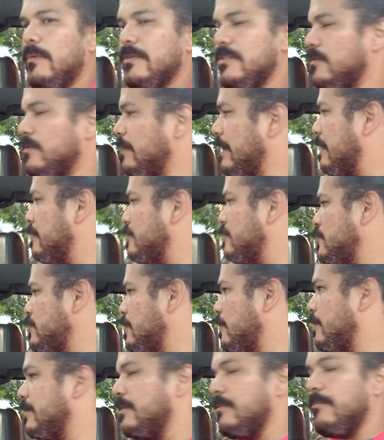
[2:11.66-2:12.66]
what's around
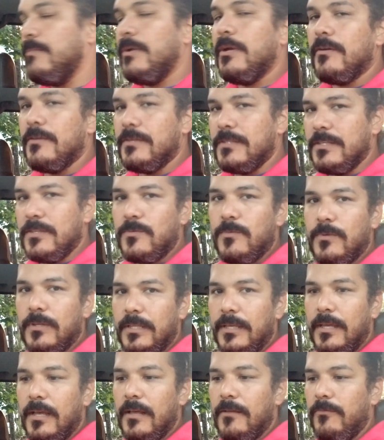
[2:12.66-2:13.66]
you, and with the mirrors, it's
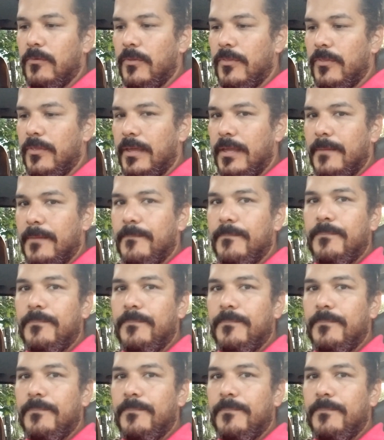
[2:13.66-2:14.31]
really a helpful thing.